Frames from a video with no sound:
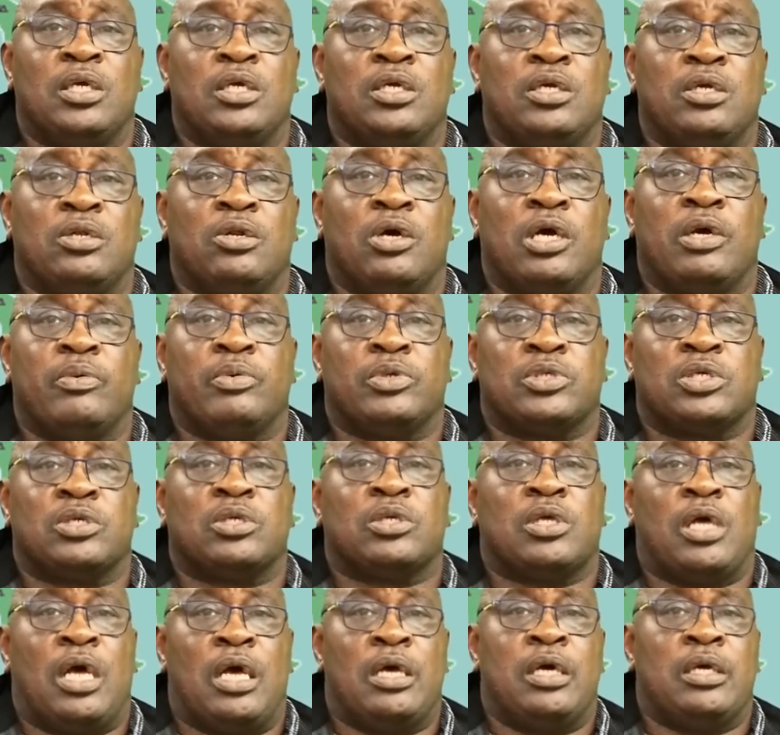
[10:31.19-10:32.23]
You know, it was
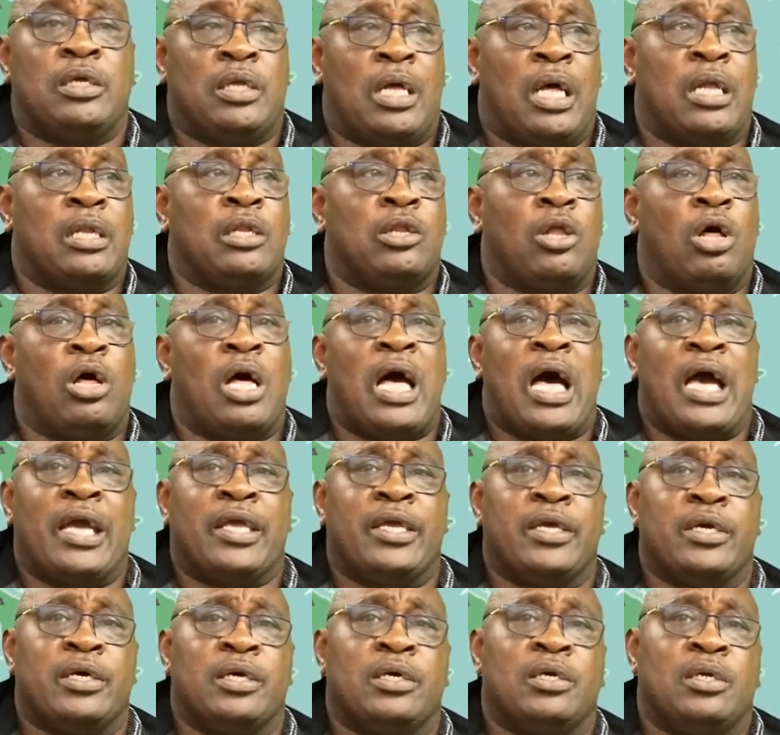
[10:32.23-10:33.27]
a lot
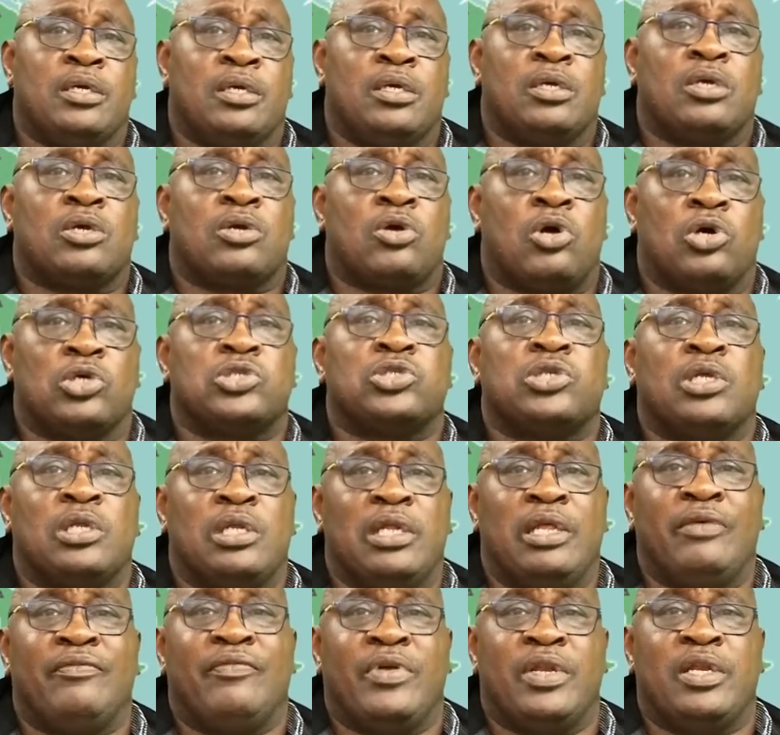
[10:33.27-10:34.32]
higher cost of
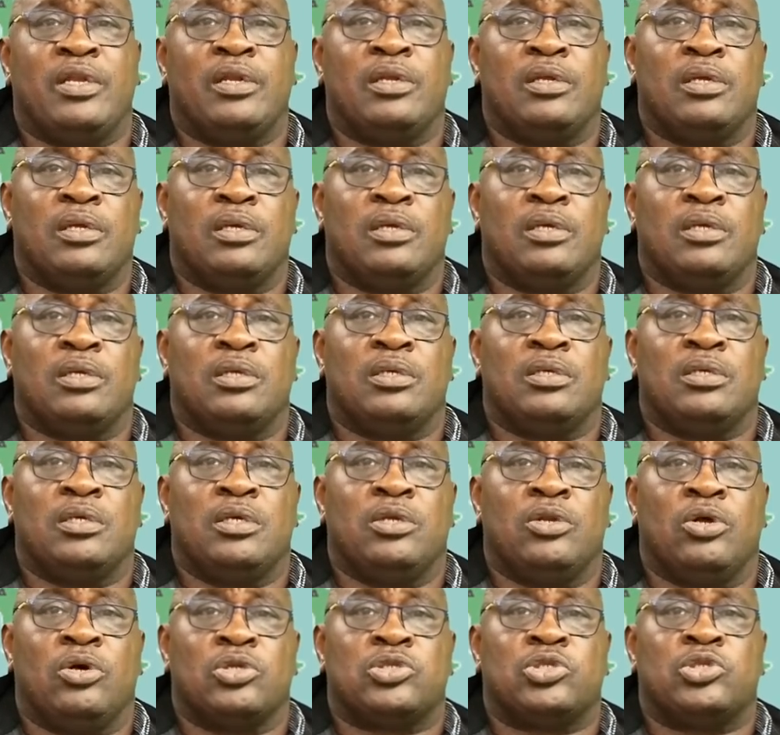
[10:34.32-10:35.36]
living, you
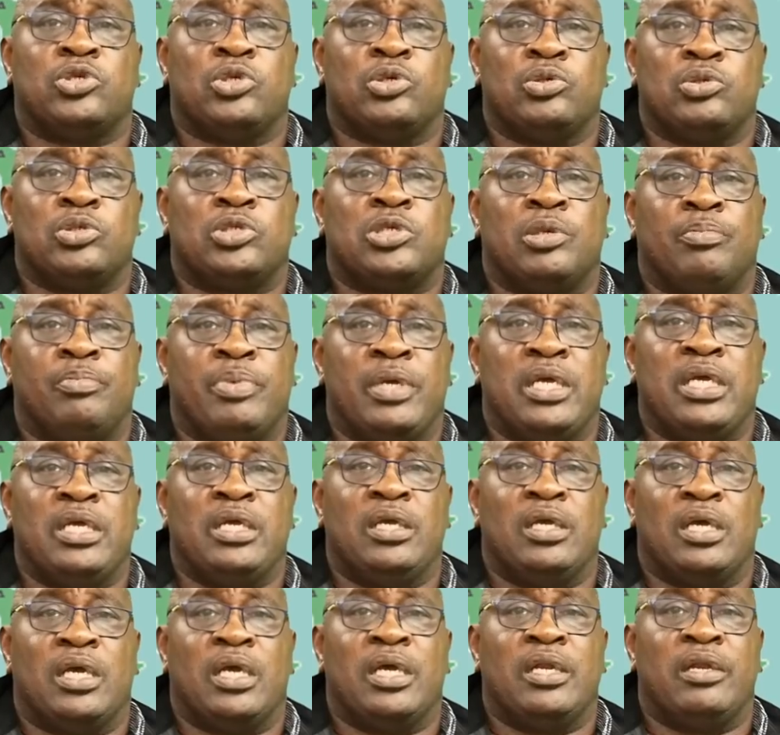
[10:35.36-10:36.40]
know, to
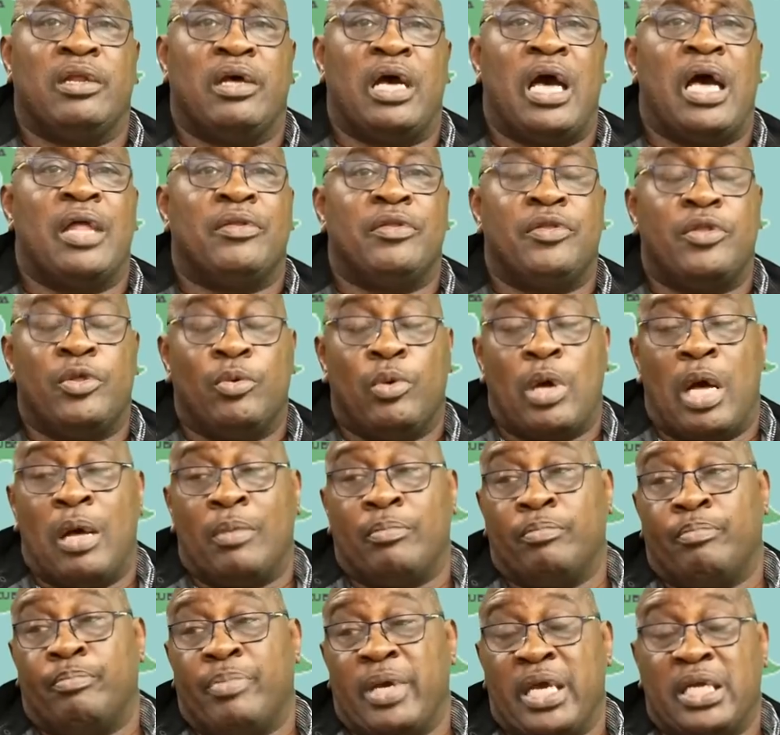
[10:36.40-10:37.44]
be in,
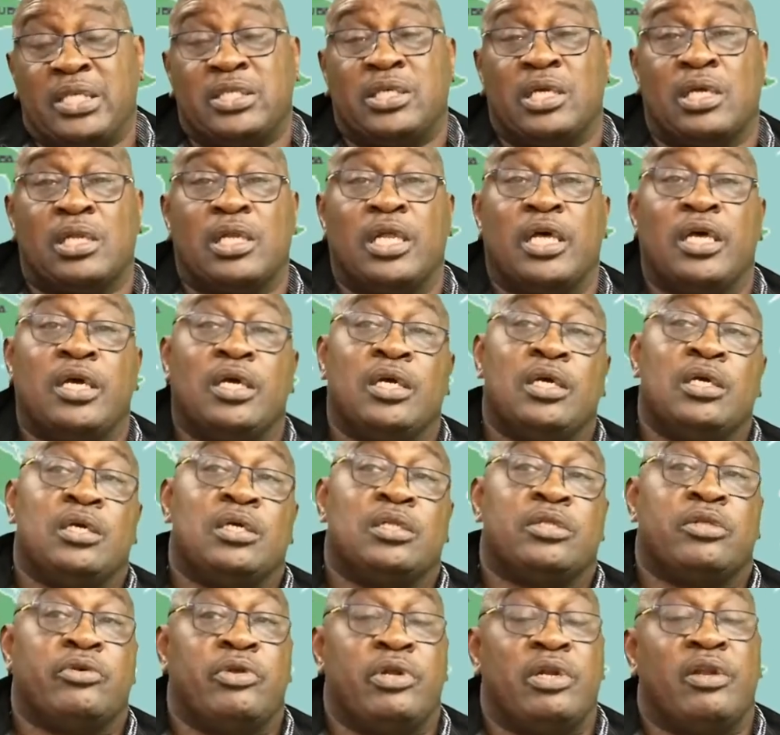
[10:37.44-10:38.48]
and basically
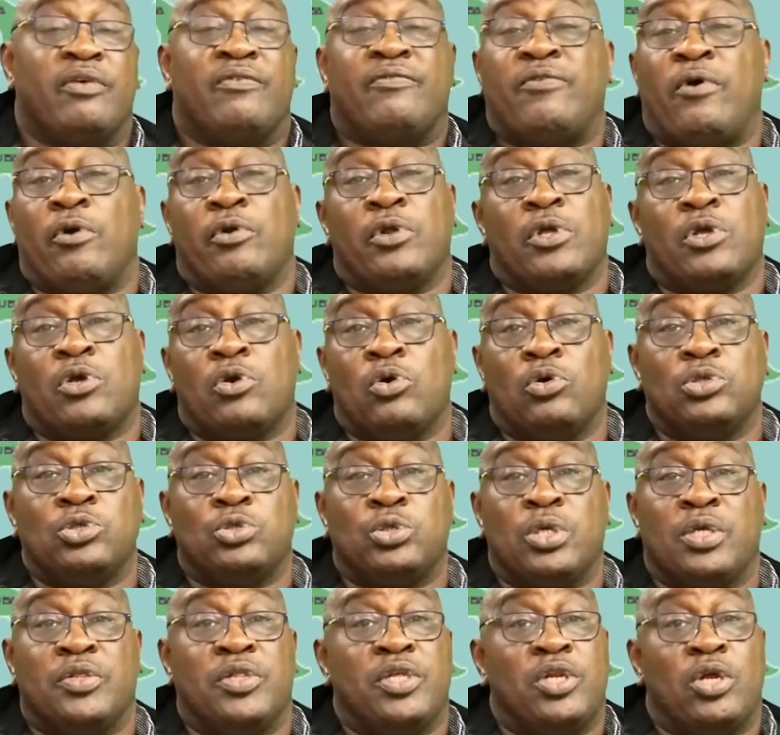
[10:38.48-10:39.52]
they're in a foreign
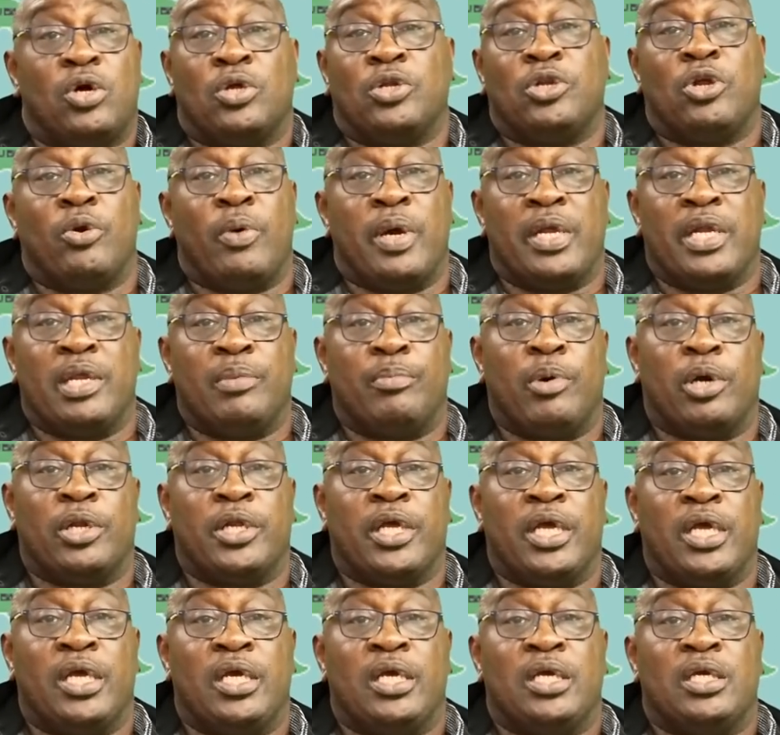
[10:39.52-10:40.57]
country. They don't know
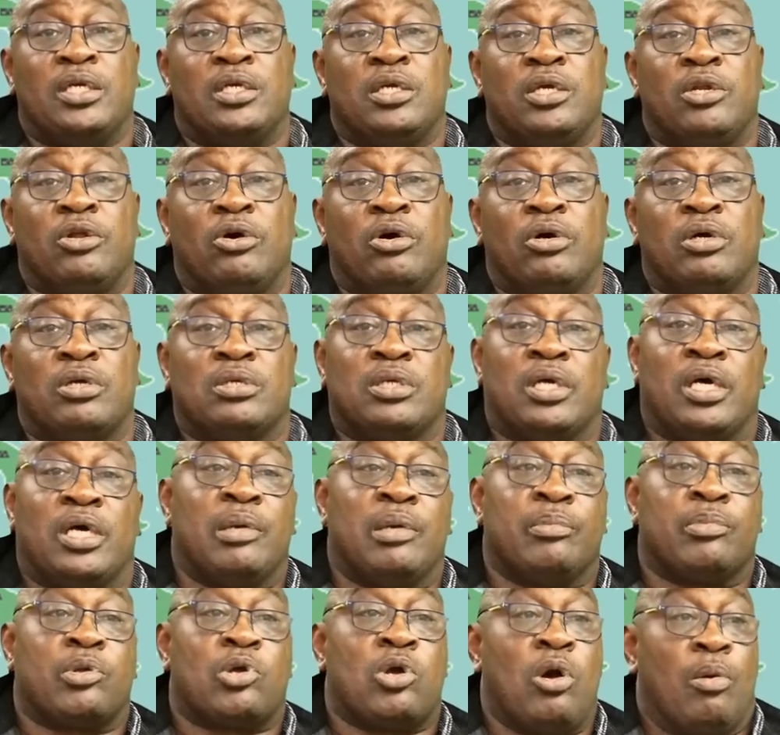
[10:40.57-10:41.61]
anybody, you know,
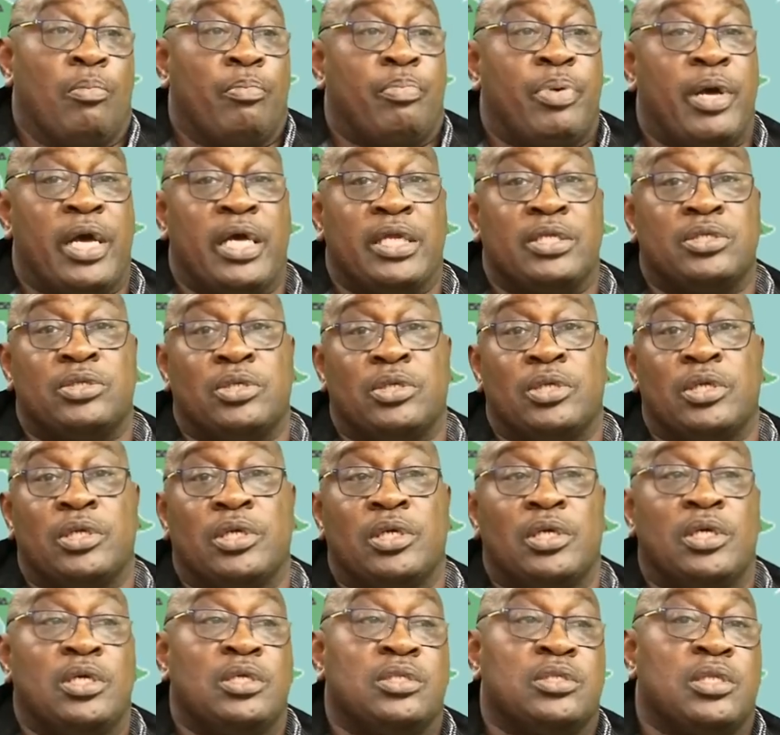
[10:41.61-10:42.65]
compared to
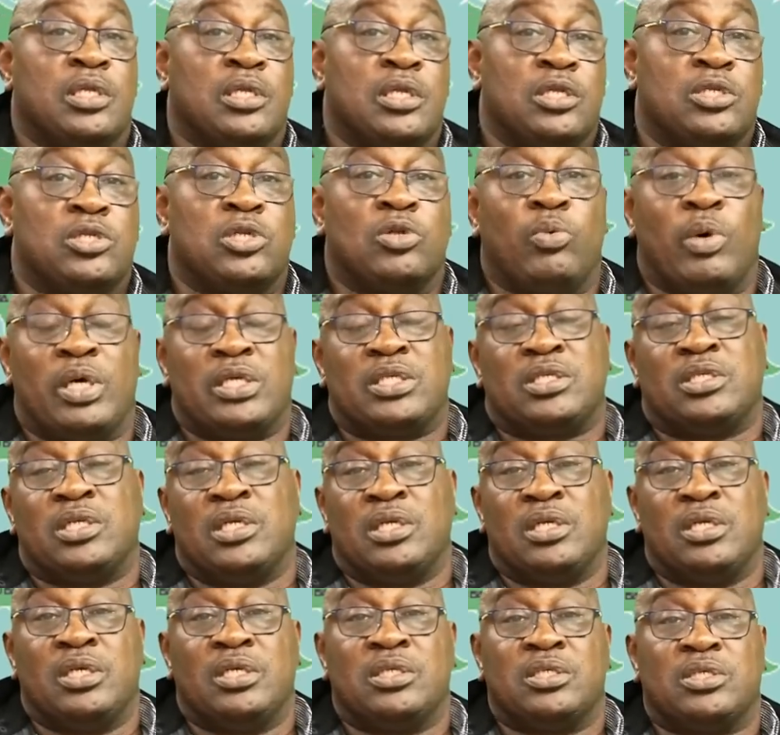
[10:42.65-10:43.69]
the little West
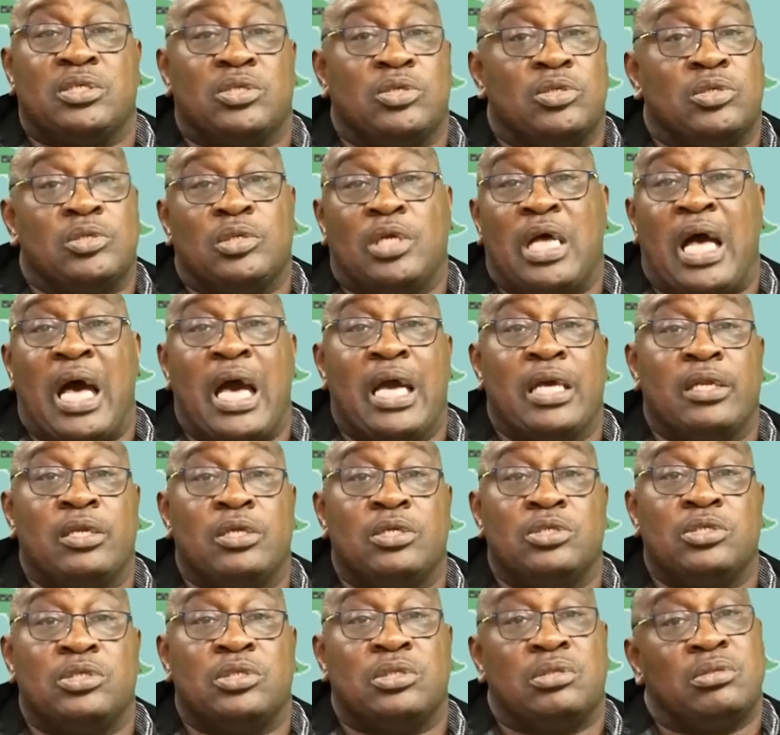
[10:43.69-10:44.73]
Indies
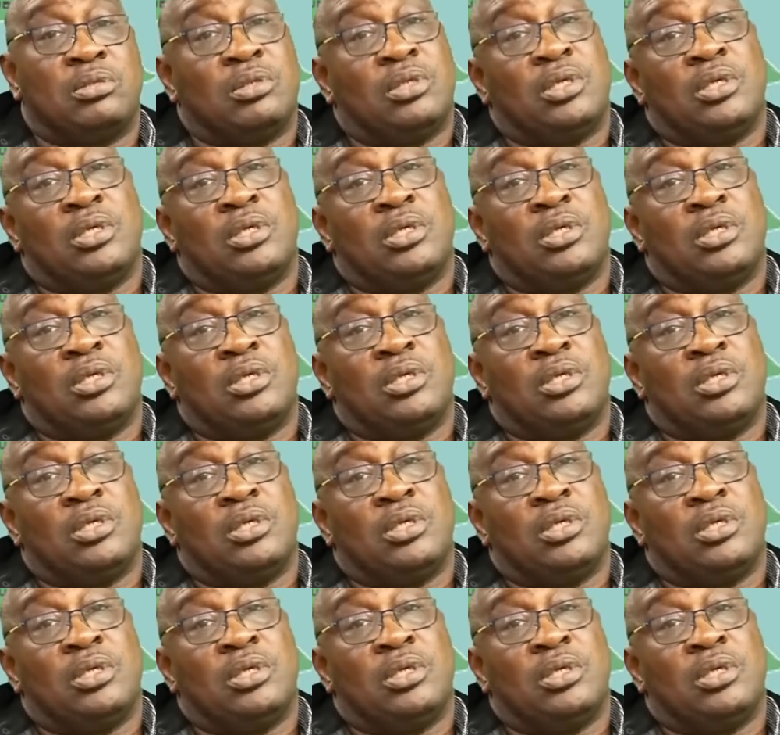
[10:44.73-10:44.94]
islands.